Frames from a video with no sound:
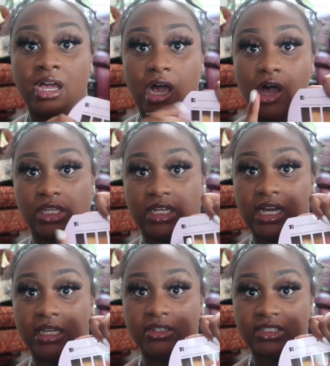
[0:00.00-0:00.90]
all the
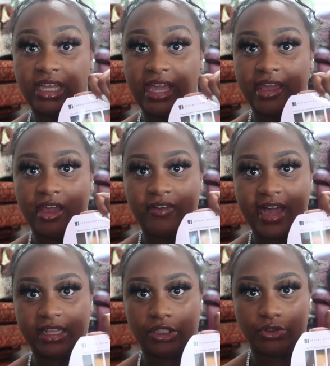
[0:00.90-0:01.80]
colors they have,
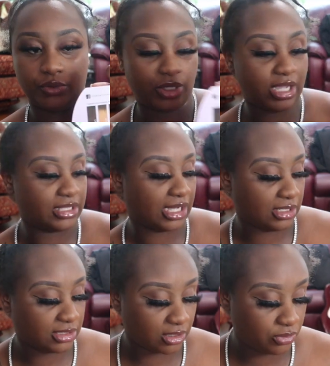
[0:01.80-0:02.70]
how to do it. And
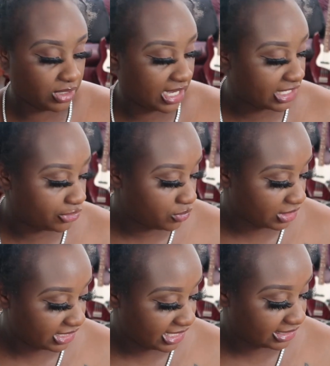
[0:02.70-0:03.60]
also, you guys, you
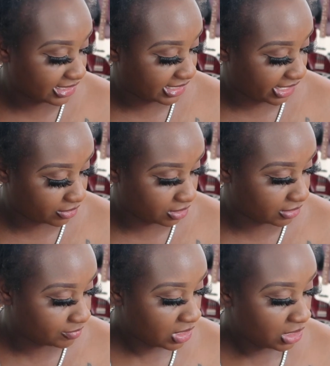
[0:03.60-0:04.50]
can heat this hair
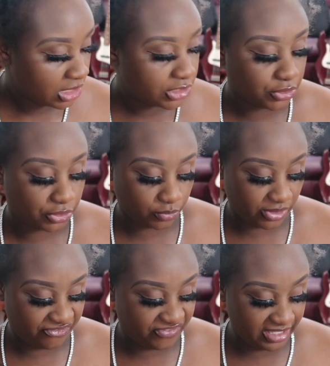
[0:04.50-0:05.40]
up to
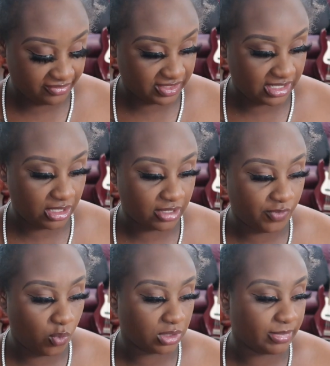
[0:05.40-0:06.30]
350 if
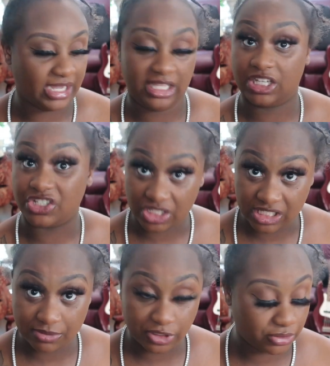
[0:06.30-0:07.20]
you want to make any
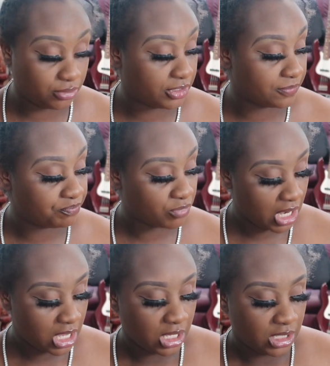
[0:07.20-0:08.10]
adjustments to it.
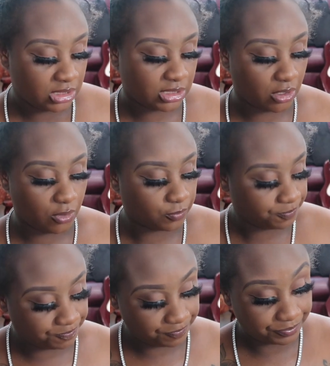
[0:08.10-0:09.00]
So
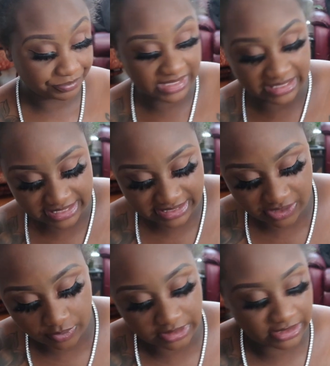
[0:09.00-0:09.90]
let's
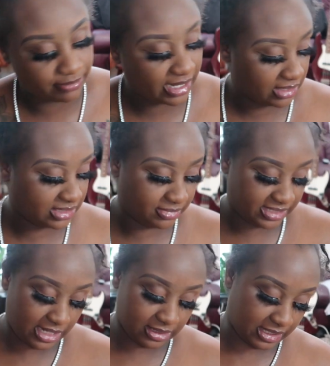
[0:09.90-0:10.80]
see what it's about. So I'm
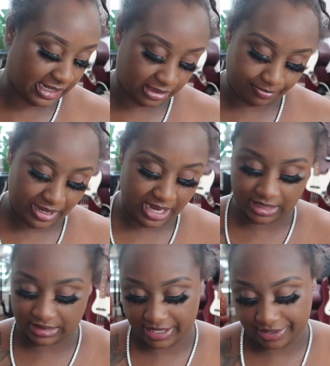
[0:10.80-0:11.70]
taking it out the
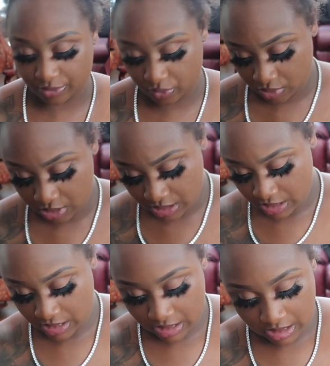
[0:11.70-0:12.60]
pack now.
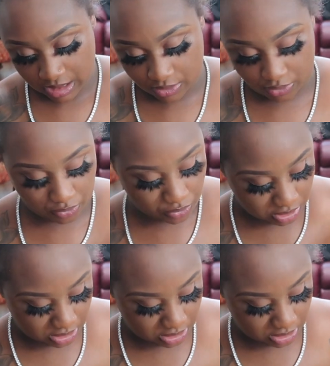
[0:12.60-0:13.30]
Ooh,